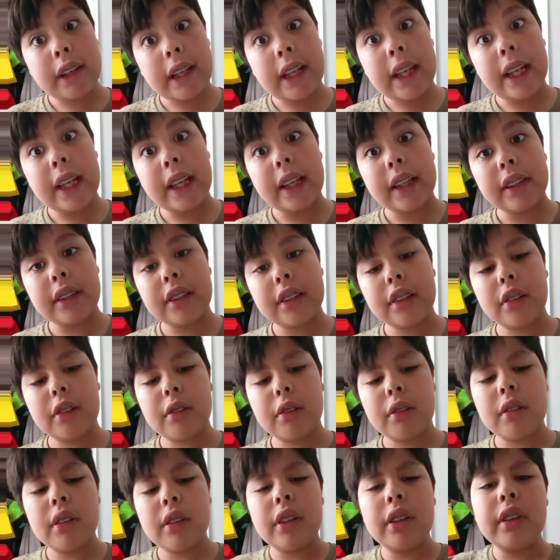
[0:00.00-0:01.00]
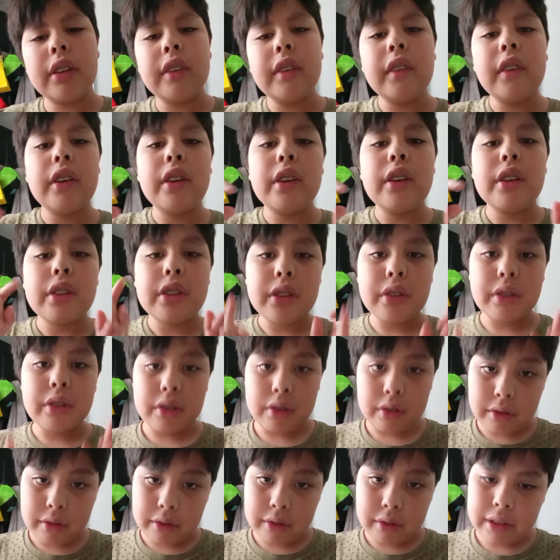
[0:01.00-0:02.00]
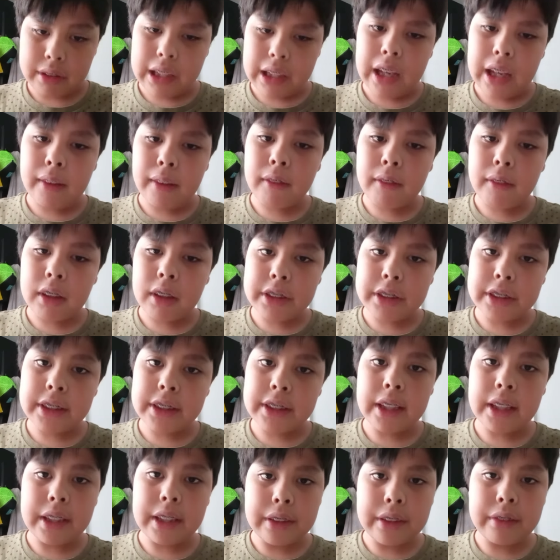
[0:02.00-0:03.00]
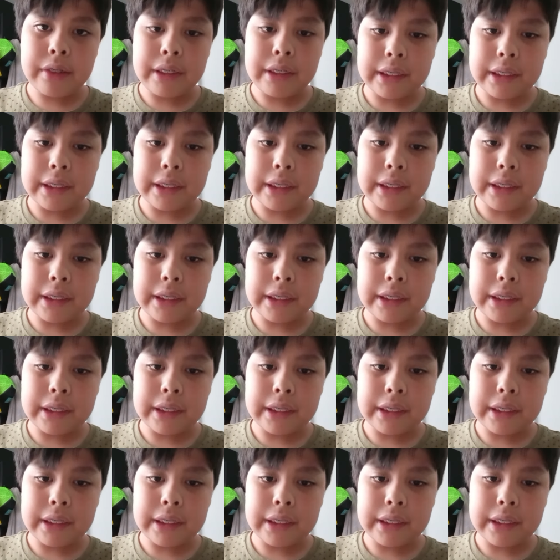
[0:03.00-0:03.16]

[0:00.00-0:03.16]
So so I want you to do is